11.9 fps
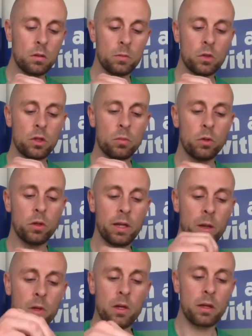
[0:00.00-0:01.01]
I'm just going to put
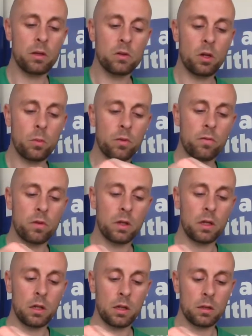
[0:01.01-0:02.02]
that bit at the top of
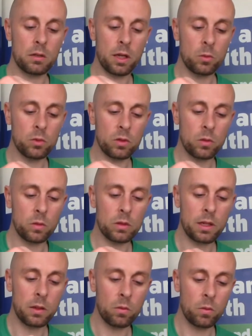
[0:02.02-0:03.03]
the table so
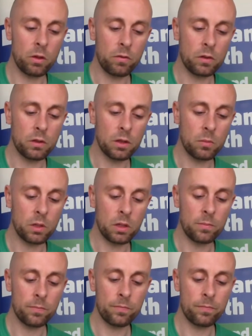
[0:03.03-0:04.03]
it's out of the way for the time
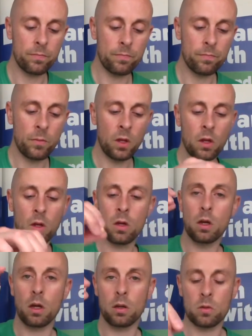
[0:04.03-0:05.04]
being.
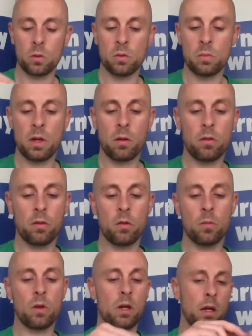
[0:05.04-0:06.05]
Okay, so his mouth
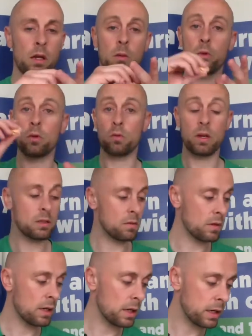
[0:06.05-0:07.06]
up, and I'm going to put the rest
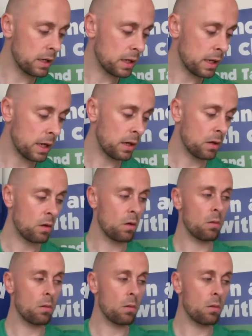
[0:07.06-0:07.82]
of the clay again